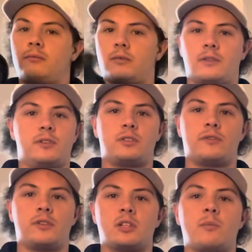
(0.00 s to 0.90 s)
if it's your
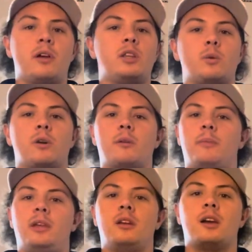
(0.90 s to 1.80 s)
first time playing, you want to
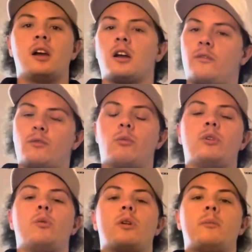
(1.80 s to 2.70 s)
be comfortable,
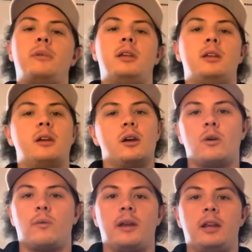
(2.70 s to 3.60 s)
you want to be
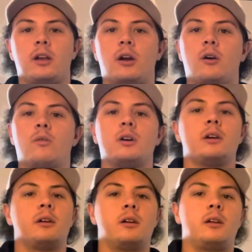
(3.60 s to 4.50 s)
ready to go,
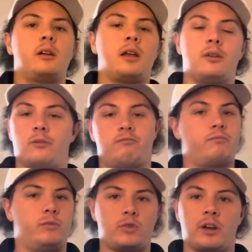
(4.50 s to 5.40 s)
and you're
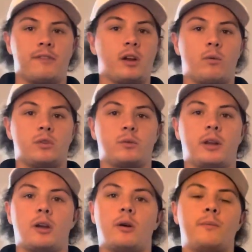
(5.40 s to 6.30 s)
trying to figure out which way
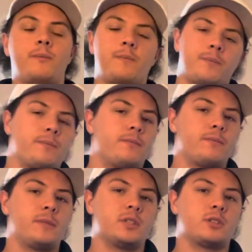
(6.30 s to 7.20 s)
to go.
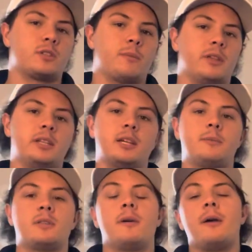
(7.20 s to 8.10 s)
These are some of the
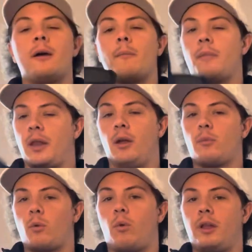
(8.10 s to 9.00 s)
tips. My
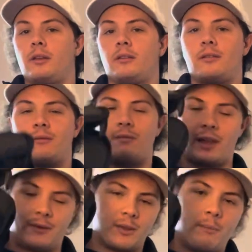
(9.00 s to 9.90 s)
number one,
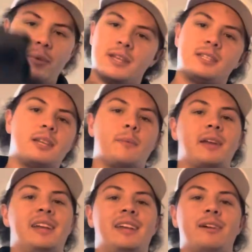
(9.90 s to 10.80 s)
like the best tip I
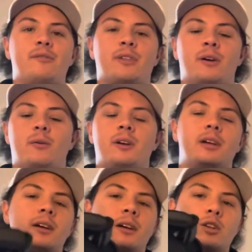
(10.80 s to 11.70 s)
can give though,
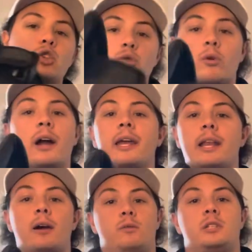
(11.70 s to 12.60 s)
try it
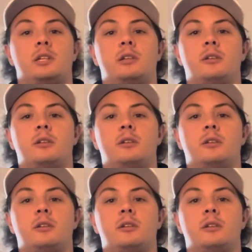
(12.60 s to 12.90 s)
out.